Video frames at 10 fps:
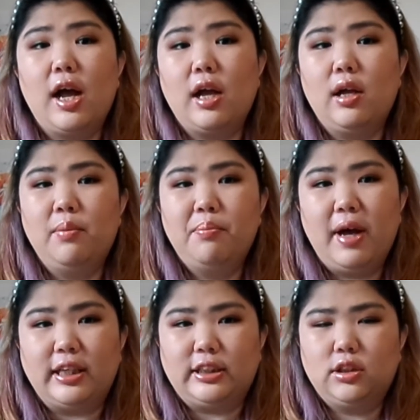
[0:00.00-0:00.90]

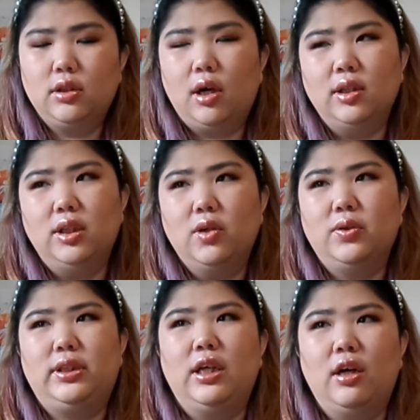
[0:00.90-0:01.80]
impacts on
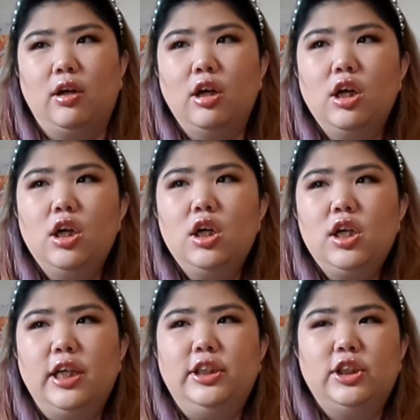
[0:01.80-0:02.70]
those
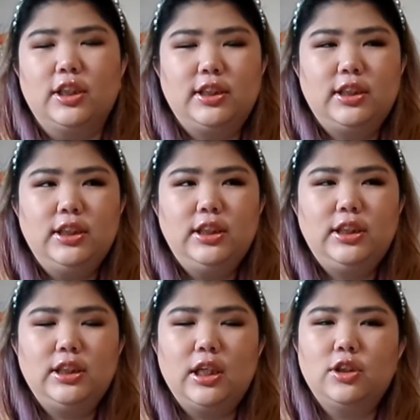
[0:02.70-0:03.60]

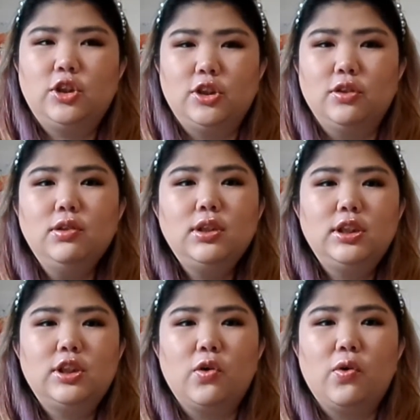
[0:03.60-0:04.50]
injustice too.
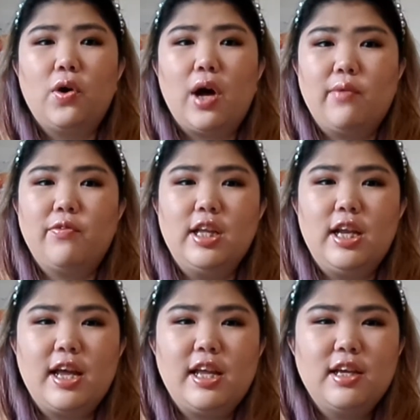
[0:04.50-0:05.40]
So I really
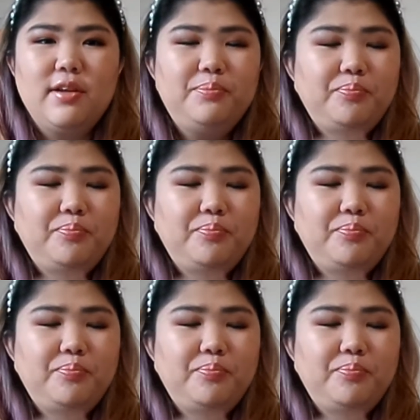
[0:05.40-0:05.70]
like it.